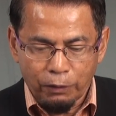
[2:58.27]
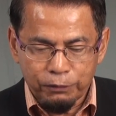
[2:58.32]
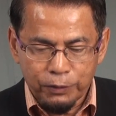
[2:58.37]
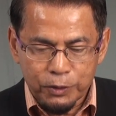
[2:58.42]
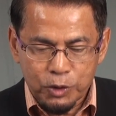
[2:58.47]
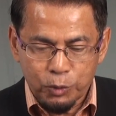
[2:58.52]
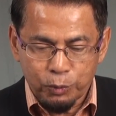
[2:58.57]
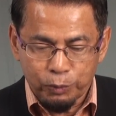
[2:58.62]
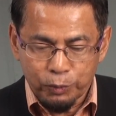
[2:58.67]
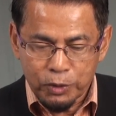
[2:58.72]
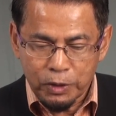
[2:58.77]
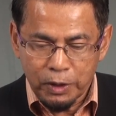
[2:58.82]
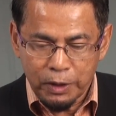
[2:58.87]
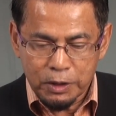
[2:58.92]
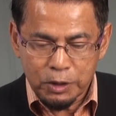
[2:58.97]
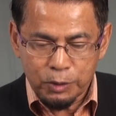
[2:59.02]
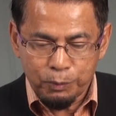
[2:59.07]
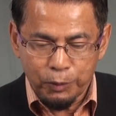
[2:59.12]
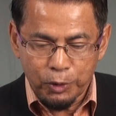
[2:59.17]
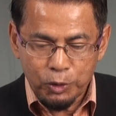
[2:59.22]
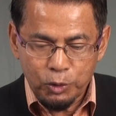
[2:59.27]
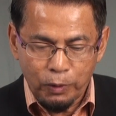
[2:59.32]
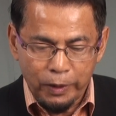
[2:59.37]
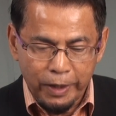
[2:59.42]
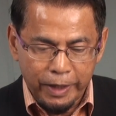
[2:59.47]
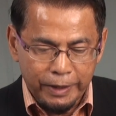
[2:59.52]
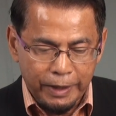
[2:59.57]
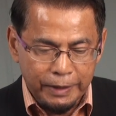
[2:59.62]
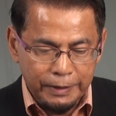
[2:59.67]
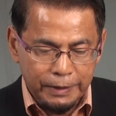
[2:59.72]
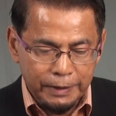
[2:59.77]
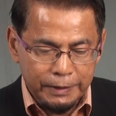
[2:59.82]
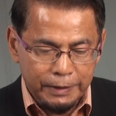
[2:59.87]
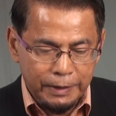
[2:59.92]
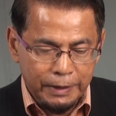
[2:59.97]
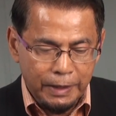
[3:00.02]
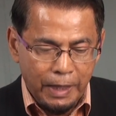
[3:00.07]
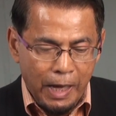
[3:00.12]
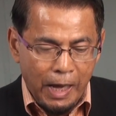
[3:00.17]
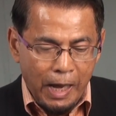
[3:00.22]
of his spiritual
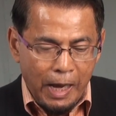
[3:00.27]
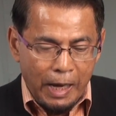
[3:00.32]
identity